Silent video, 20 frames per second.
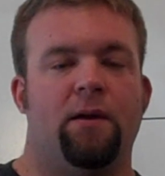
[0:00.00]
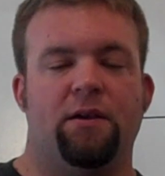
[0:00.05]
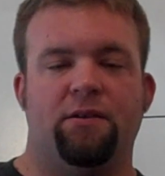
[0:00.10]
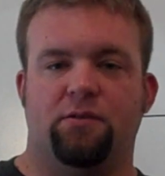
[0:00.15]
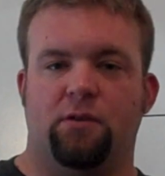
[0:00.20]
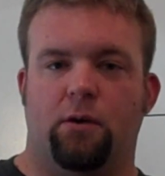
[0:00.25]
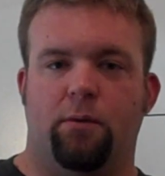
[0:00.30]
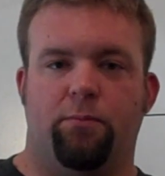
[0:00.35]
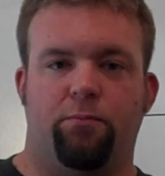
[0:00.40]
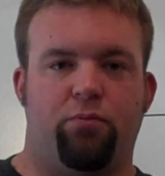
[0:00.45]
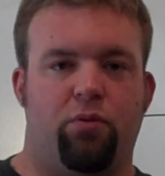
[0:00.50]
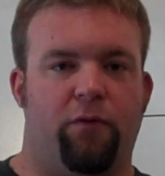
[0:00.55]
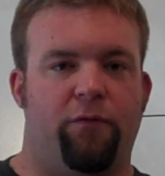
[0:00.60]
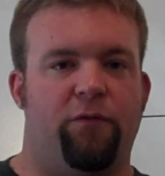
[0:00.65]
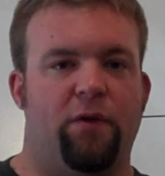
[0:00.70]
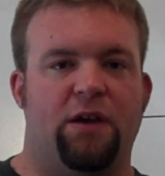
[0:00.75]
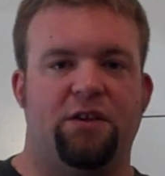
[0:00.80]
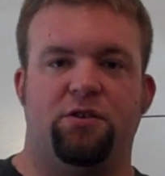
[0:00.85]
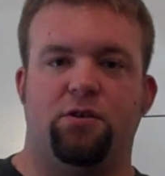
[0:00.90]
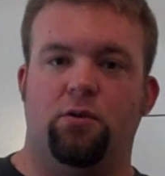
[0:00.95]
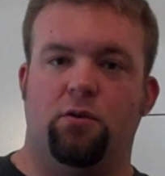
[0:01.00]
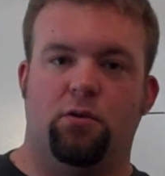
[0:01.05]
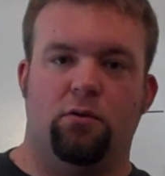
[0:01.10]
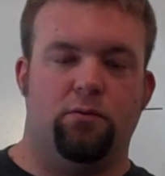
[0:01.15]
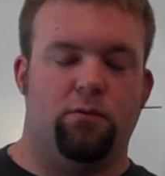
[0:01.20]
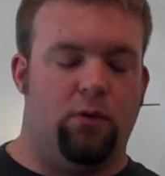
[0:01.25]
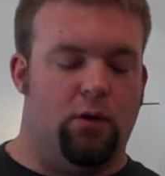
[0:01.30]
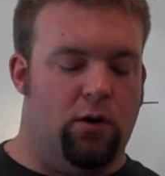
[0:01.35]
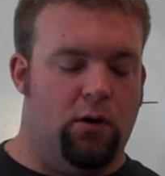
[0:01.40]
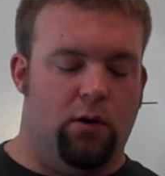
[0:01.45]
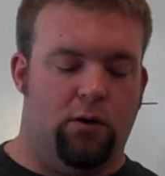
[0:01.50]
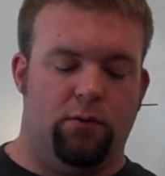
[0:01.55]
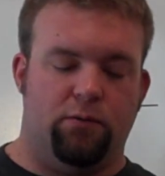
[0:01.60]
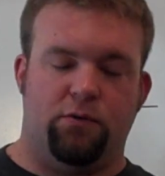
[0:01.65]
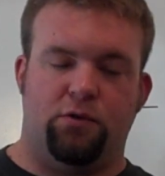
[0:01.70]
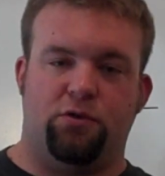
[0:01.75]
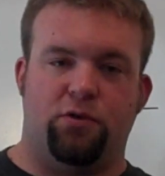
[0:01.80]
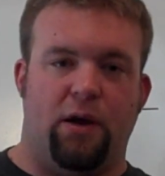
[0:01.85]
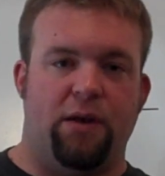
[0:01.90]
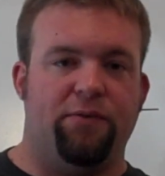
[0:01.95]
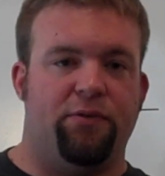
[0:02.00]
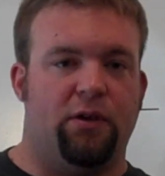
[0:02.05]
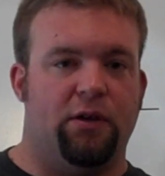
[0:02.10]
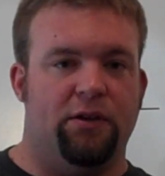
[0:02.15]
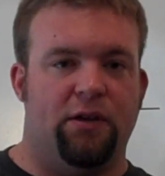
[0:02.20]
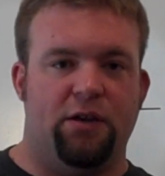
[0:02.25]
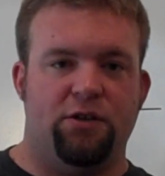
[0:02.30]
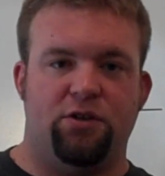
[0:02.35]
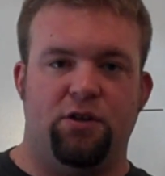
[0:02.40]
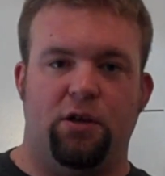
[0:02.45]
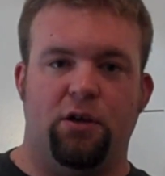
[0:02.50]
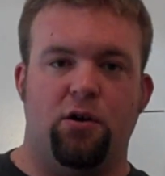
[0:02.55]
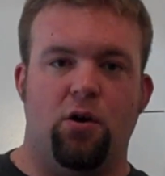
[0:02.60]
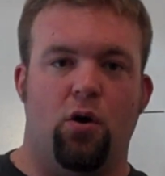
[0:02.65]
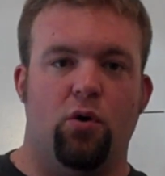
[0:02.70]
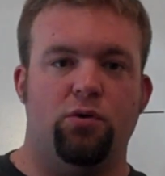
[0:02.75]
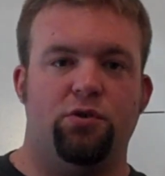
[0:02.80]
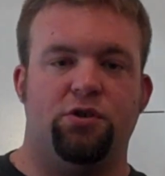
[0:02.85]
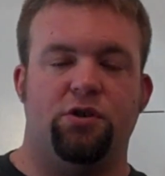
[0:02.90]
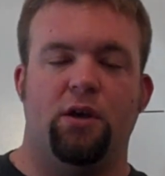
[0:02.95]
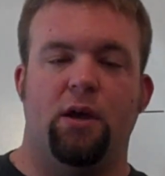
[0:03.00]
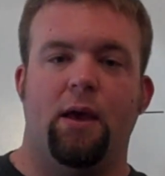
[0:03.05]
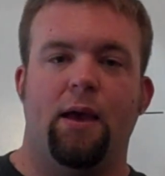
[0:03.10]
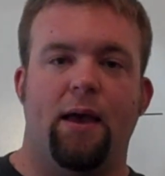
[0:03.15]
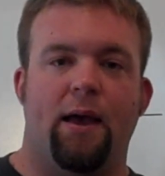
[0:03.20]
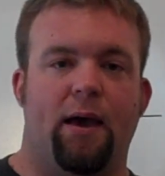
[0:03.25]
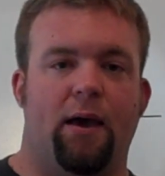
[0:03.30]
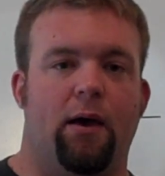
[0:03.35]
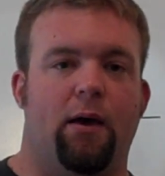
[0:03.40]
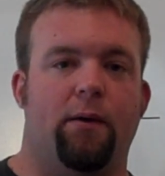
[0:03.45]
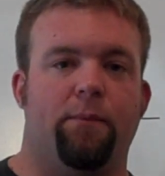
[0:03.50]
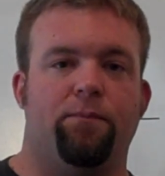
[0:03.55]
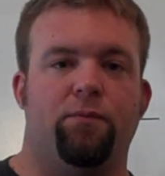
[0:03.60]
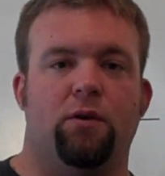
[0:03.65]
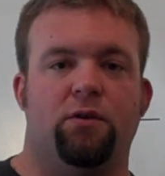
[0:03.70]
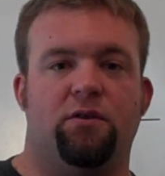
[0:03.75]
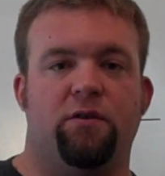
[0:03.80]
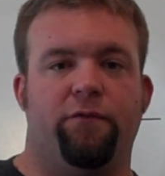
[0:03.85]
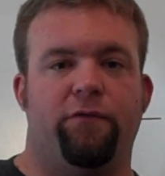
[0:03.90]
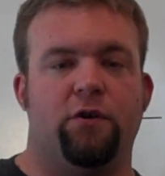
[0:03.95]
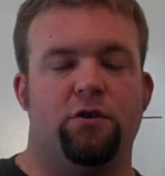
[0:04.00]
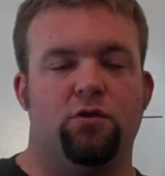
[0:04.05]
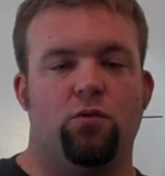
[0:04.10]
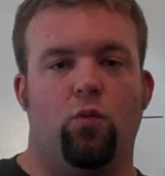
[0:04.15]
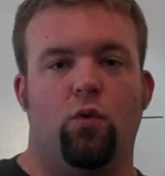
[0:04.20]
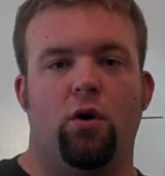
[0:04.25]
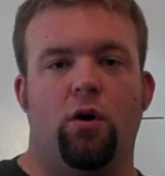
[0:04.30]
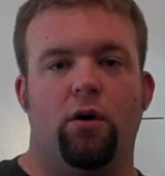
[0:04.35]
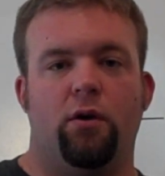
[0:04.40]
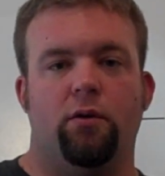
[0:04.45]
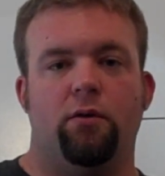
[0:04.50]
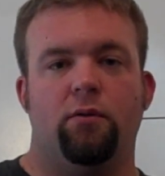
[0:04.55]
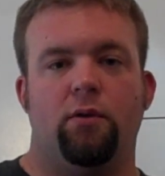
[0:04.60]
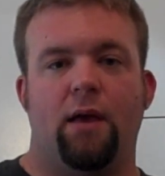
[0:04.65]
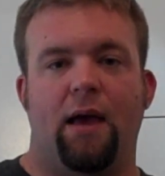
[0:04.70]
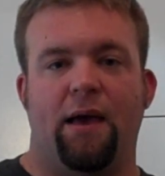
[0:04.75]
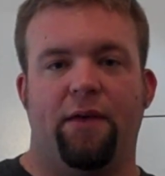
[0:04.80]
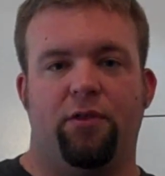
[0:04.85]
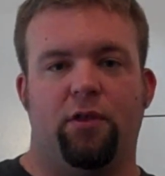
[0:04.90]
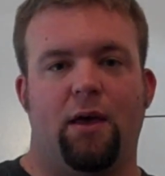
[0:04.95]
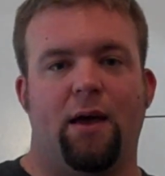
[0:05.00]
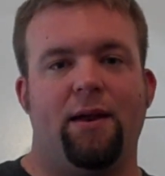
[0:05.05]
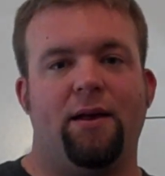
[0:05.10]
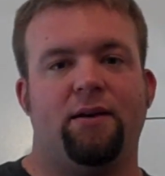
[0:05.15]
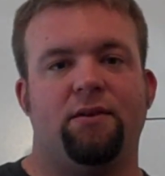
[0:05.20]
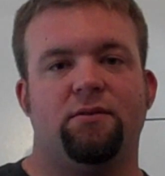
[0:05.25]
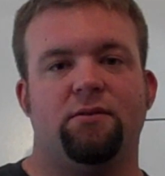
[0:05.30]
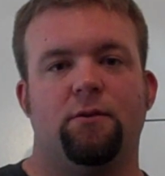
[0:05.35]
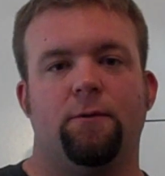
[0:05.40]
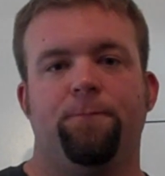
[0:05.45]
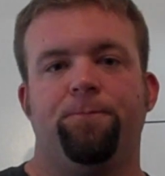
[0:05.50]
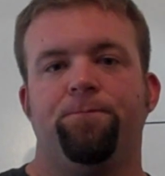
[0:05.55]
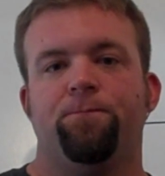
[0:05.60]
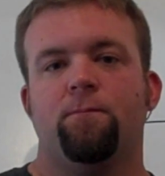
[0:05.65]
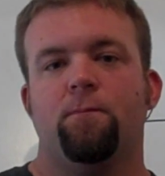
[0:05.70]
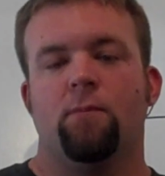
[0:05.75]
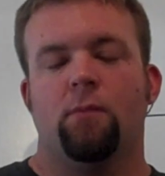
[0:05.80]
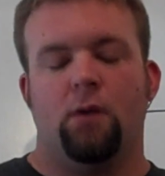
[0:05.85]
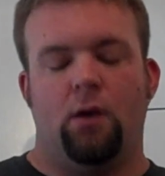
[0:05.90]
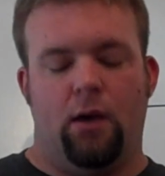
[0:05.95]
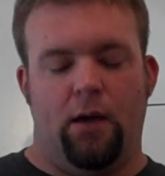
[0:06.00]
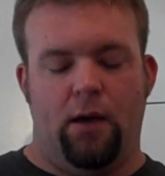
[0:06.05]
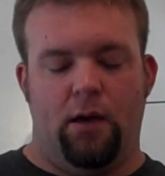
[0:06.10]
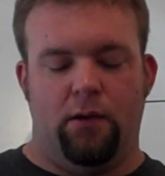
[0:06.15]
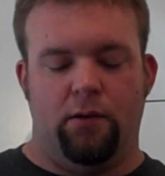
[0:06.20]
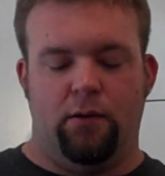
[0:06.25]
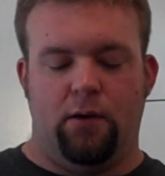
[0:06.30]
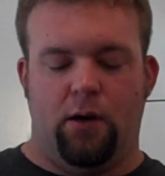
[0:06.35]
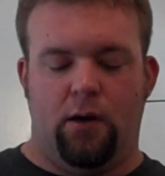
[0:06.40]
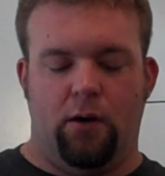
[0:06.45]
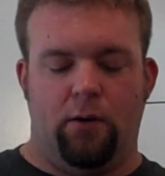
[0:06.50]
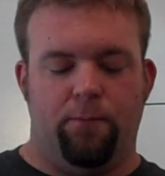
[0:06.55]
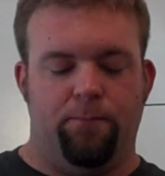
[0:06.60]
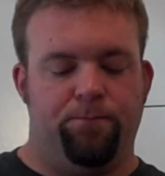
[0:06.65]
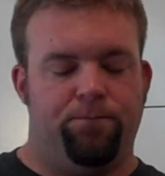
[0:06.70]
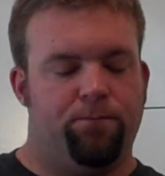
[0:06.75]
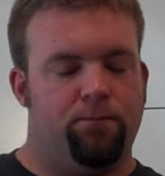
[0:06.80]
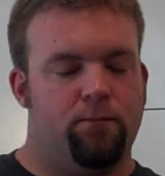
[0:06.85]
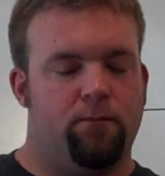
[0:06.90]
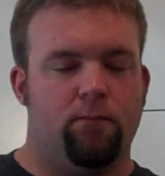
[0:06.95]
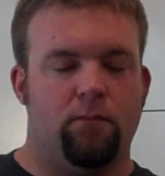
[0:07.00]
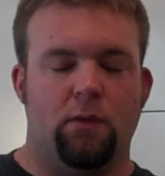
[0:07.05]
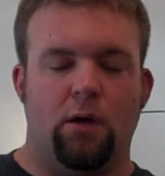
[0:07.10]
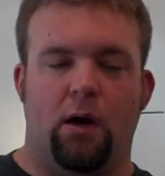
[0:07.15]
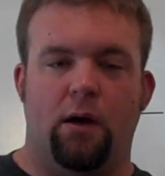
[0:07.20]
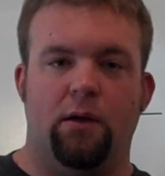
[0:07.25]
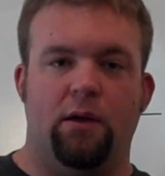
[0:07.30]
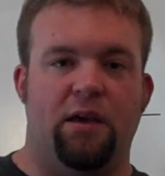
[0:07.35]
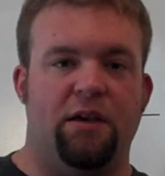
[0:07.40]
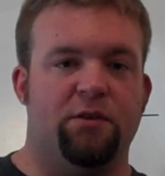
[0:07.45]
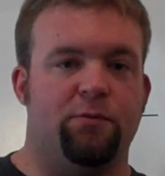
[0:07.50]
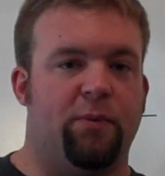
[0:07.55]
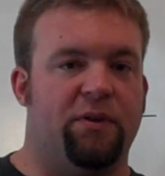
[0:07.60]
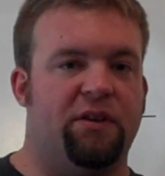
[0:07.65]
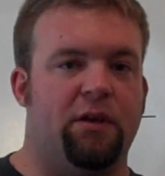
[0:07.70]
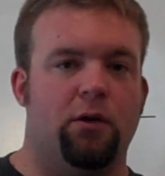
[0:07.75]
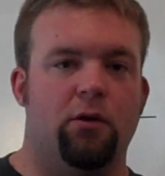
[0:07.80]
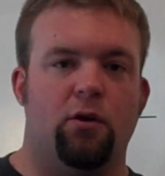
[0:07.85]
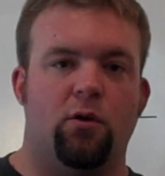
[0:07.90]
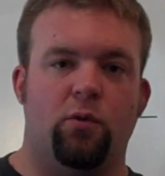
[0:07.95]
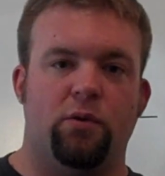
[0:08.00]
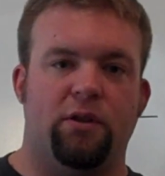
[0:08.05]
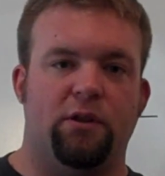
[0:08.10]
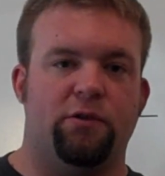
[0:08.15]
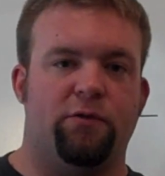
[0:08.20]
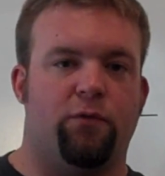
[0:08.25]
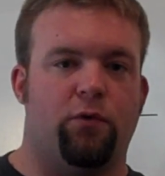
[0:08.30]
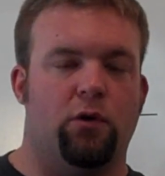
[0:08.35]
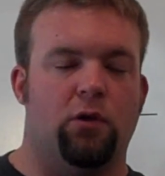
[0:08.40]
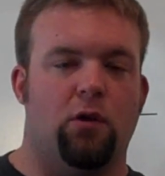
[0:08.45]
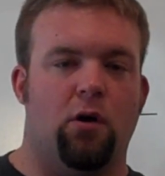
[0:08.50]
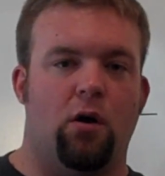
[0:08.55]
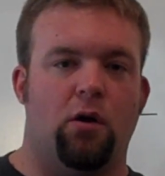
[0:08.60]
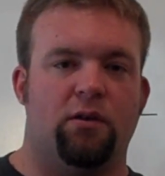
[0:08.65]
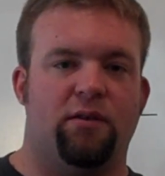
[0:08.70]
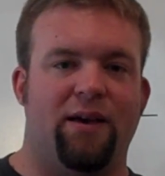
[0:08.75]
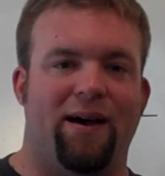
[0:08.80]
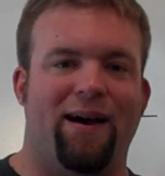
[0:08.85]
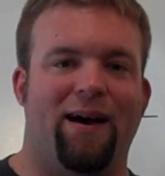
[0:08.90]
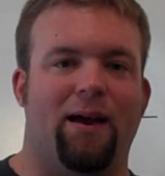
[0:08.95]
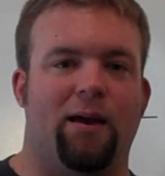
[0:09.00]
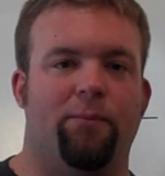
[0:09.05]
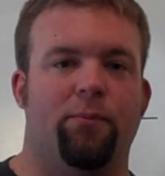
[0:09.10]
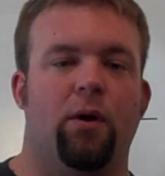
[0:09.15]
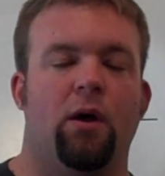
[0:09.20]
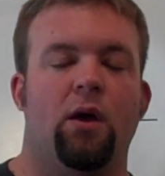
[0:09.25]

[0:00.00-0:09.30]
He's a professional strength and conditioning coach at Division I Athletics. And he's been dealing with this for a long time.